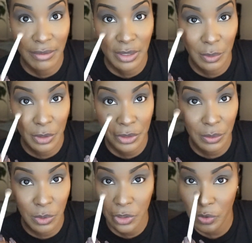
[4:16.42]
Then we're going to
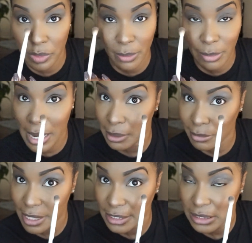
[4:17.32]
work on the bottom
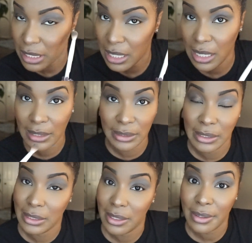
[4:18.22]
lash line,
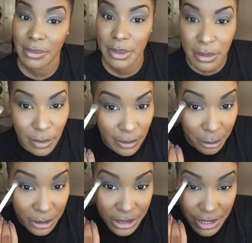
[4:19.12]
and that'll be pretty
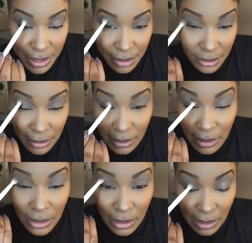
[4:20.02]
much it.
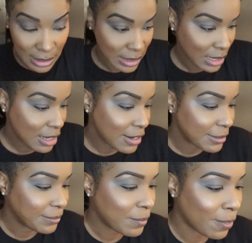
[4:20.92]
All right,
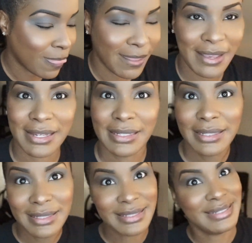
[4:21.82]

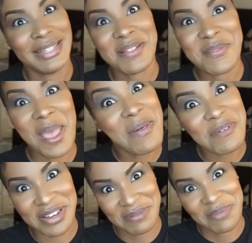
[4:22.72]
now the
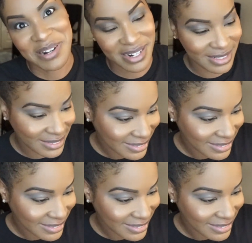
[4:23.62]
fun part,